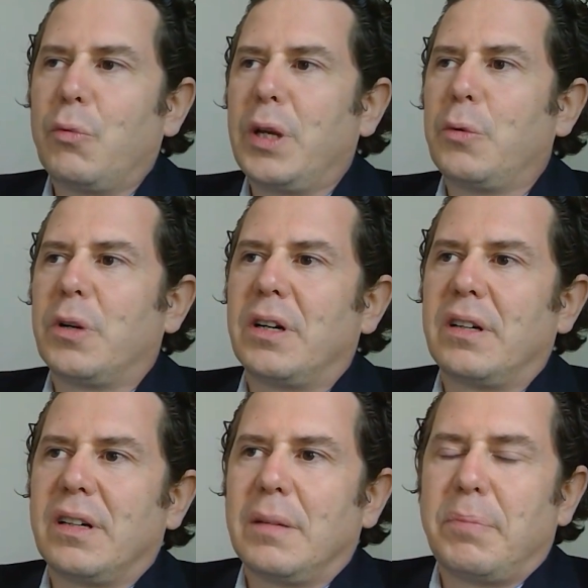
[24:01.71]
we
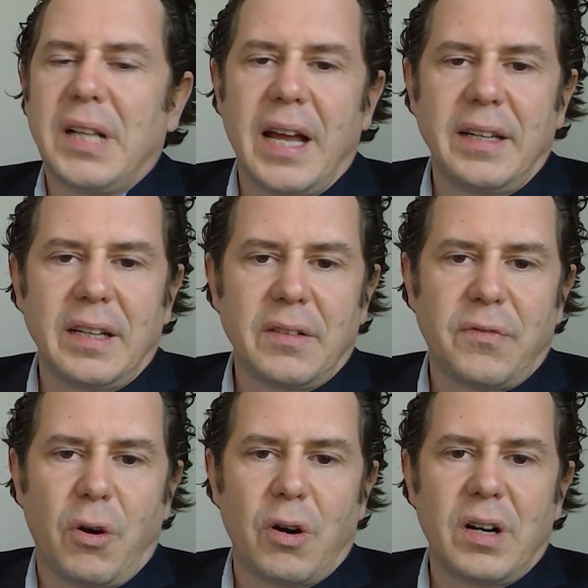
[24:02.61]
were planning
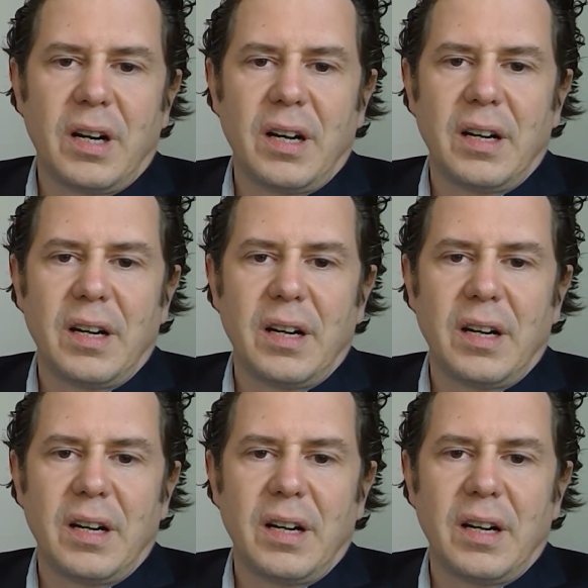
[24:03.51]
for